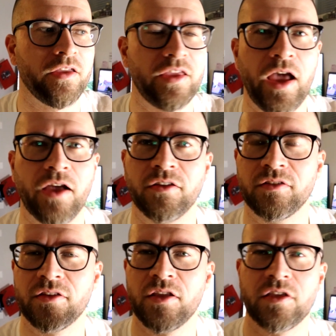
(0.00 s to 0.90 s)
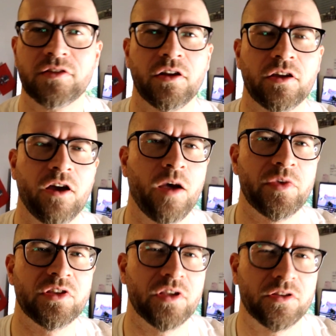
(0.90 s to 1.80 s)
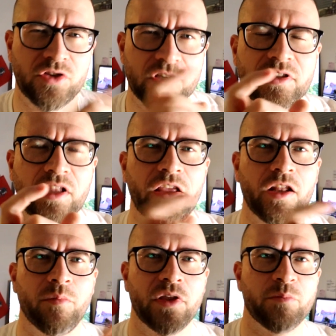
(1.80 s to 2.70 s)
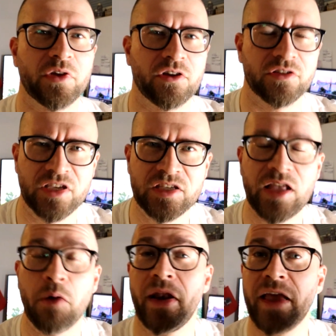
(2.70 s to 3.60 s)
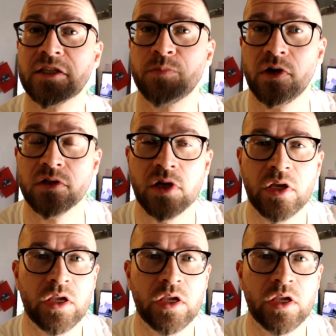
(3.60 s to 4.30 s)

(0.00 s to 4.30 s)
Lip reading: Yeah, he's gonna comment in just a little bit, because he's now an expert.